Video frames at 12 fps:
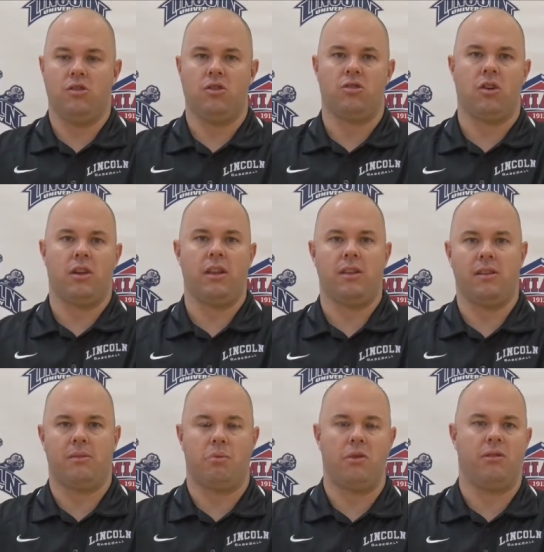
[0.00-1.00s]
Just looking in
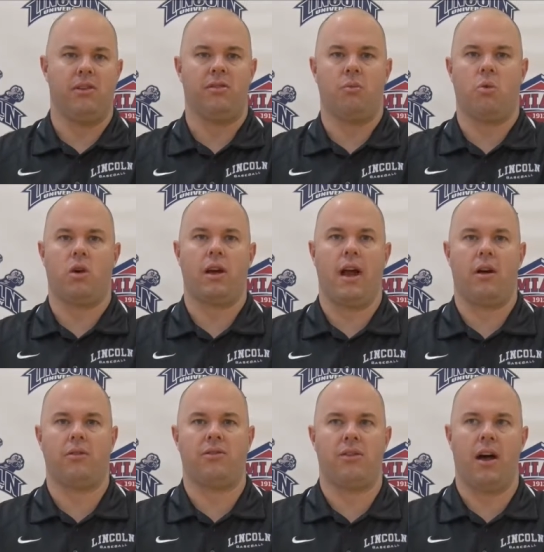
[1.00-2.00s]
these preseason
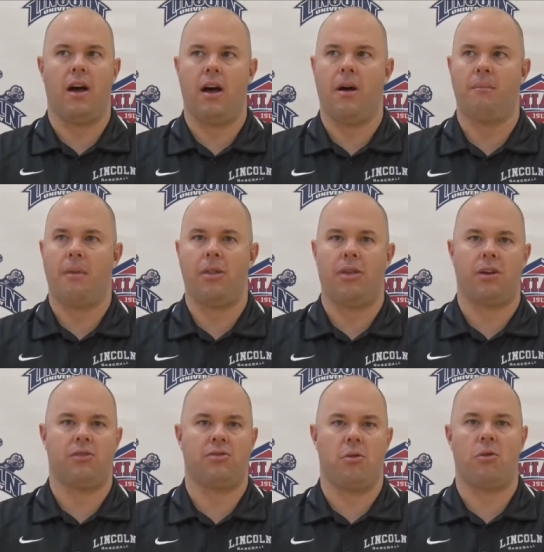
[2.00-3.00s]
workouts, um, I think
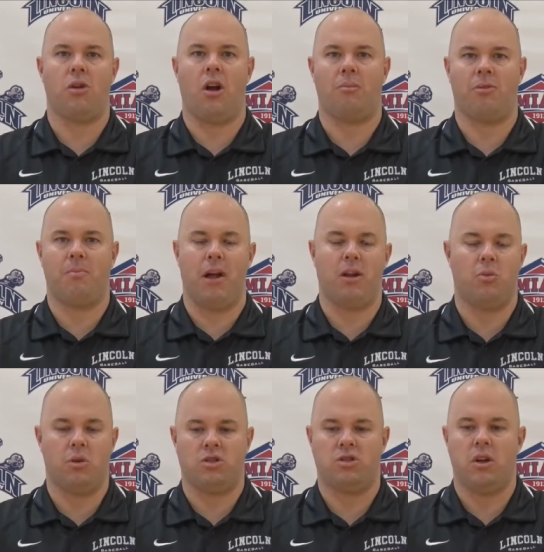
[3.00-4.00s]
his throwing arm's better,
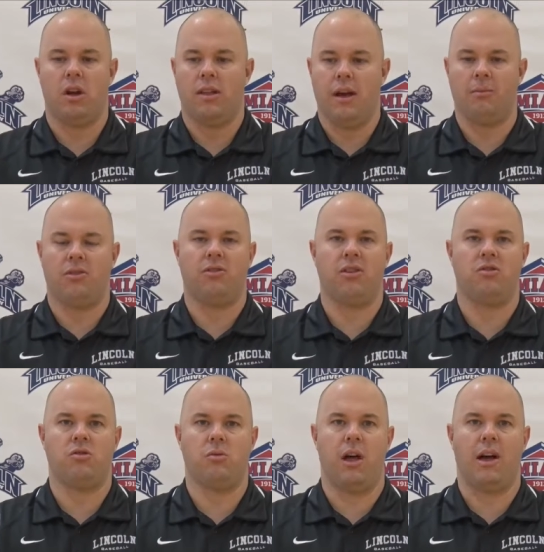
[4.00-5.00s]
which that was his
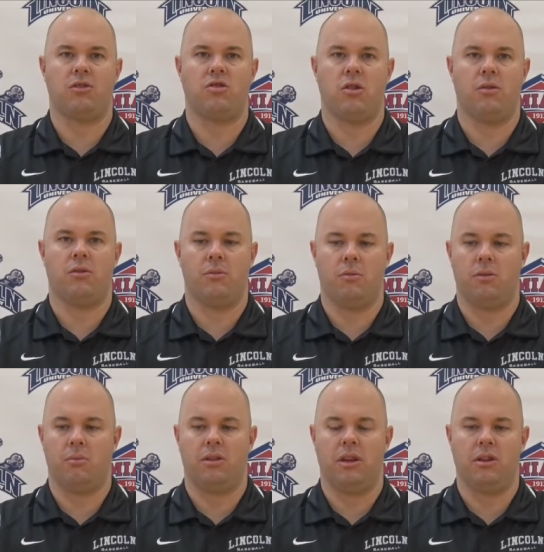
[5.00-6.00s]
issue last year
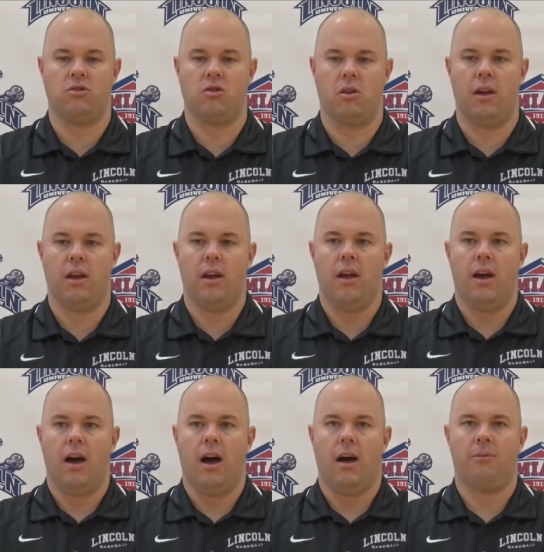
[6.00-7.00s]
with, with the injury.
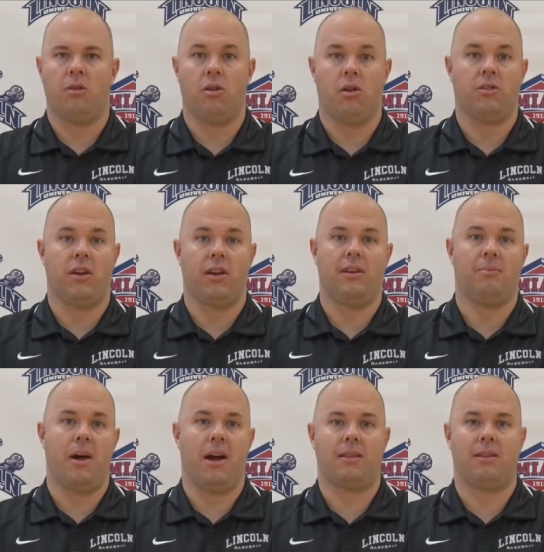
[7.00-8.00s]
Um, so it looks like he's
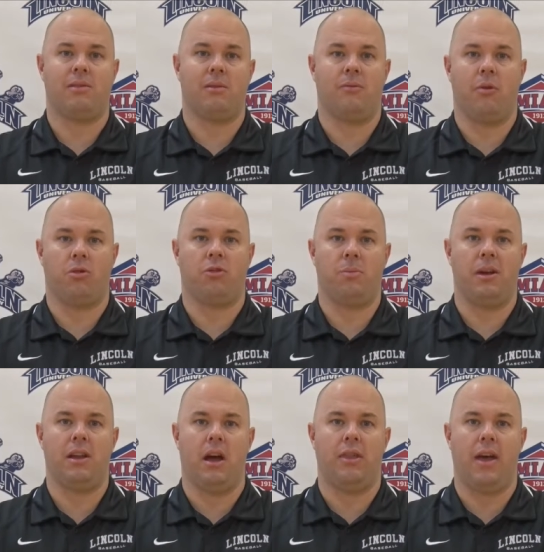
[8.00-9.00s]
back to full
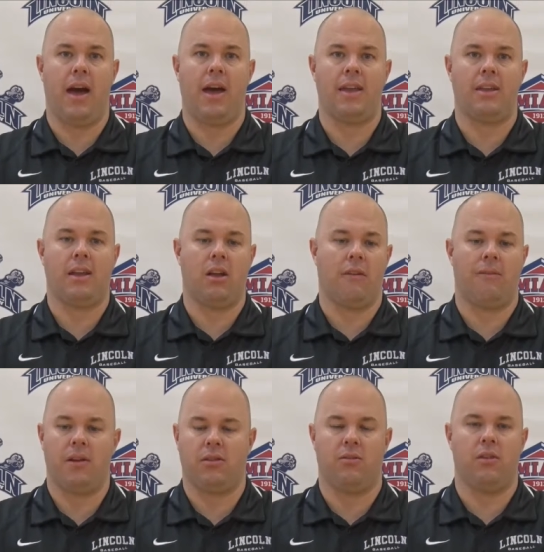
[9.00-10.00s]
speed on that. And then
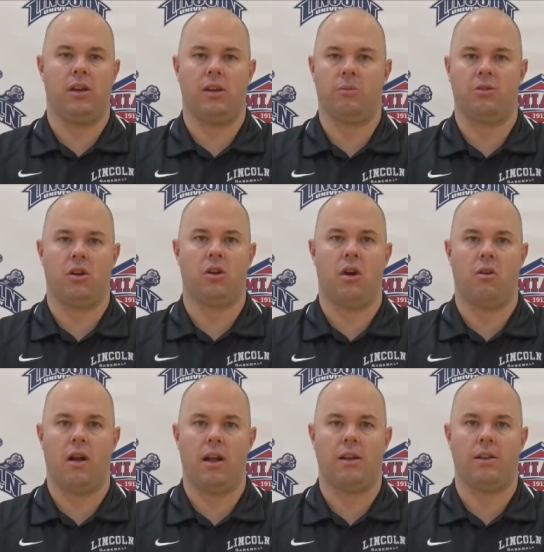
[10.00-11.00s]
offensively, he was good
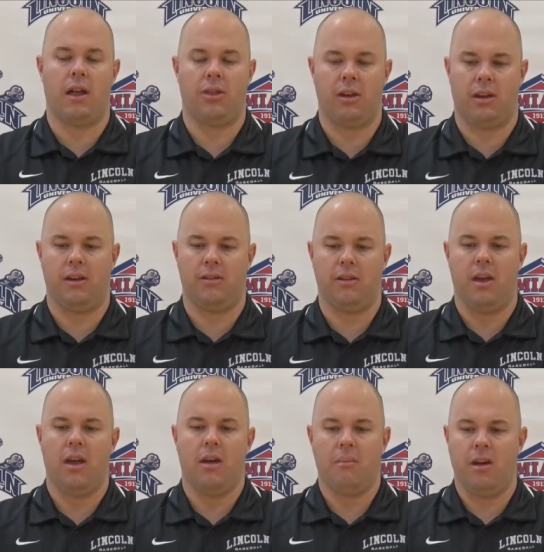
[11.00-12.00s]
already, and I think he's
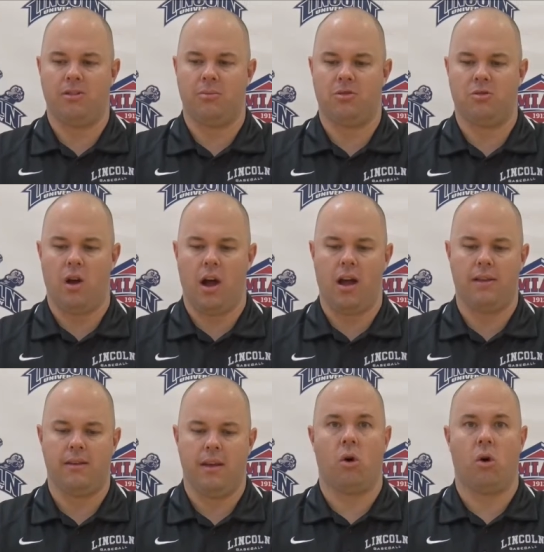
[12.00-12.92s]
made some strides.